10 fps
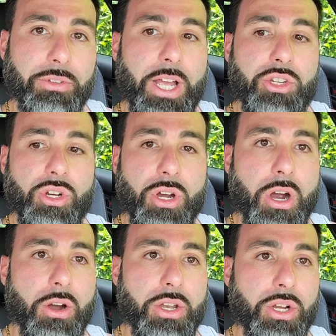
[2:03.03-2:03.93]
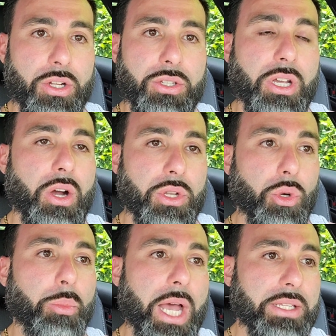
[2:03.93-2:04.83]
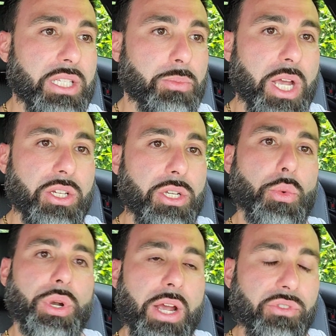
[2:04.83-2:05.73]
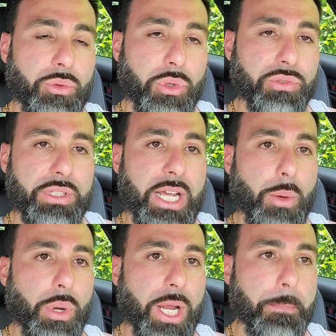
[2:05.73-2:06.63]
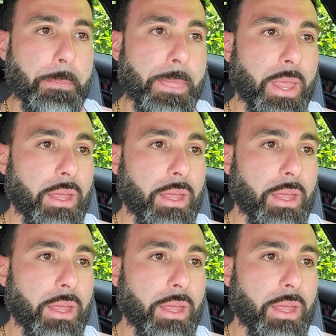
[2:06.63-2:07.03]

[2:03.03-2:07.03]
reflash your car and you're good to go, and you will pass inspection. You won't have to remove the downpipe.